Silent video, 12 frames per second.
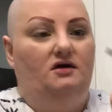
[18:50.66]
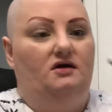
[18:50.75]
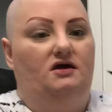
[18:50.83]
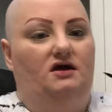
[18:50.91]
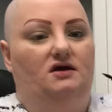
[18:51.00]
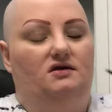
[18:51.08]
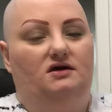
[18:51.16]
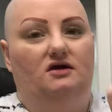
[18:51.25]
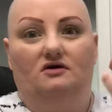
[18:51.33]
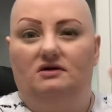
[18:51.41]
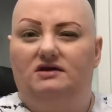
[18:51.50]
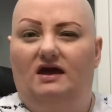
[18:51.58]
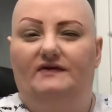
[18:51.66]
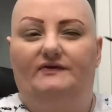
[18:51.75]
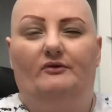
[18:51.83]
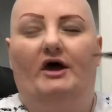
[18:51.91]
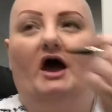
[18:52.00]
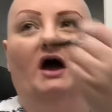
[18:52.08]
It irritates
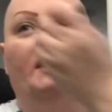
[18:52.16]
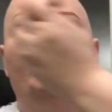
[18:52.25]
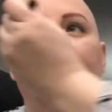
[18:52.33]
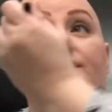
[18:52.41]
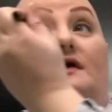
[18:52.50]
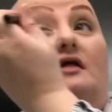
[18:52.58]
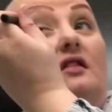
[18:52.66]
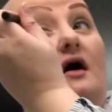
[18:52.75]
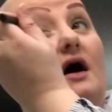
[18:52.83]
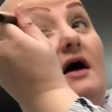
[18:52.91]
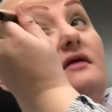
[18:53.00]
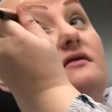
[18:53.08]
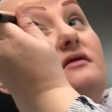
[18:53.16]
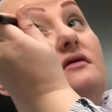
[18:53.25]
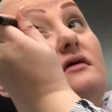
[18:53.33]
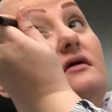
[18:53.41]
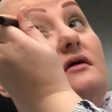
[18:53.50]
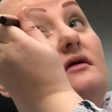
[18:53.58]
my eyes a lot,
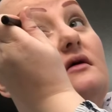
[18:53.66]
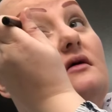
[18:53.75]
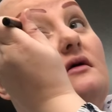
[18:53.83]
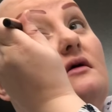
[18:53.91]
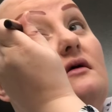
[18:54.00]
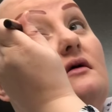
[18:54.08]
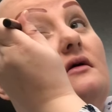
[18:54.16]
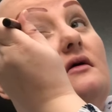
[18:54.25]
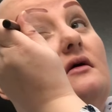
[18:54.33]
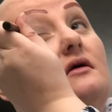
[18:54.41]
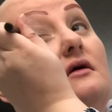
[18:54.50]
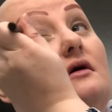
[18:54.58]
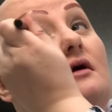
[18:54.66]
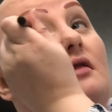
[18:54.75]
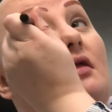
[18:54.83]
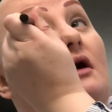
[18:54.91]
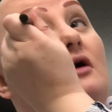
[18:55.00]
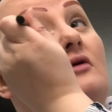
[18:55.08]

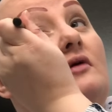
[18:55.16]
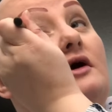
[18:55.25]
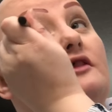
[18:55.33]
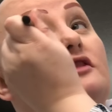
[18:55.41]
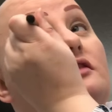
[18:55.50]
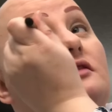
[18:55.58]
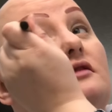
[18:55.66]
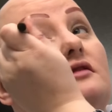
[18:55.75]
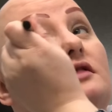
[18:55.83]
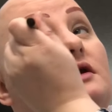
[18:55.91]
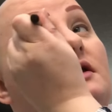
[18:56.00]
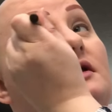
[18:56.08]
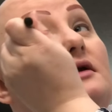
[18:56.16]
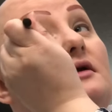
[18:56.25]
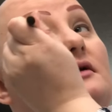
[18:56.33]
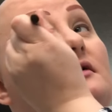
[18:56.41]
along with the